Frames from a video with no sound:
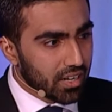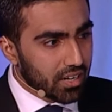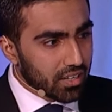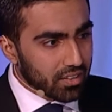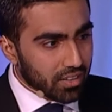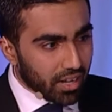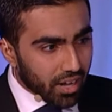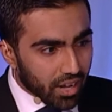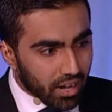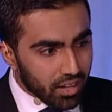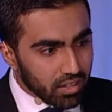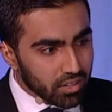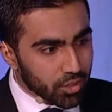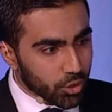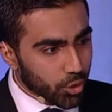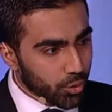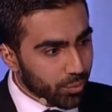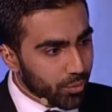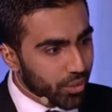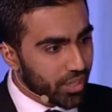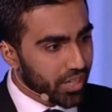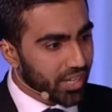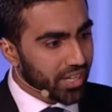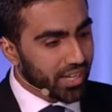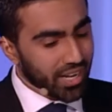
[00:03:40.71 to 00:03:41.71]
the health
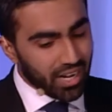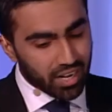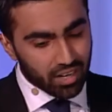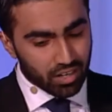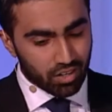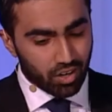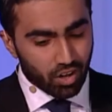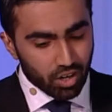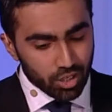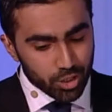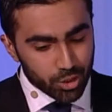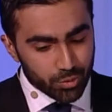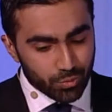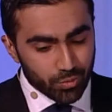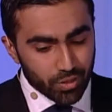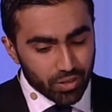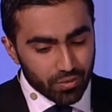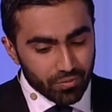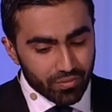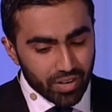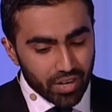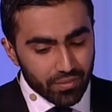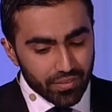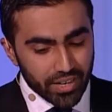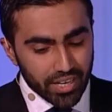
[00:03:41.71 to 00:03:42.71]
community at large, we are
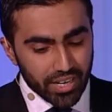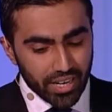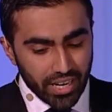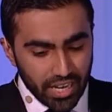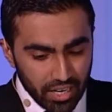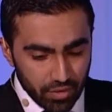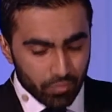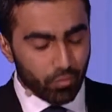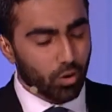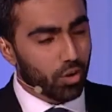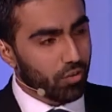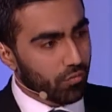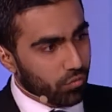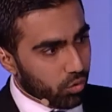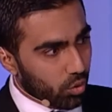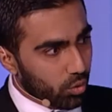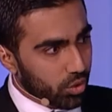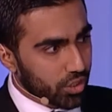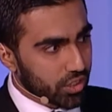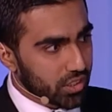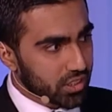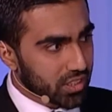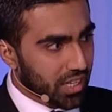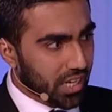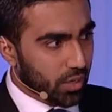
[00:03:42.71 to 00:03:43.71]
very inward
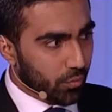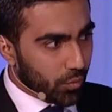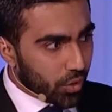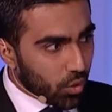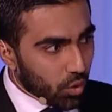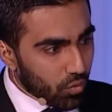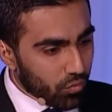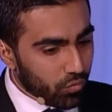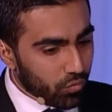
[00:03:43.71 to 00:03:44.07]
focused. Like, we don't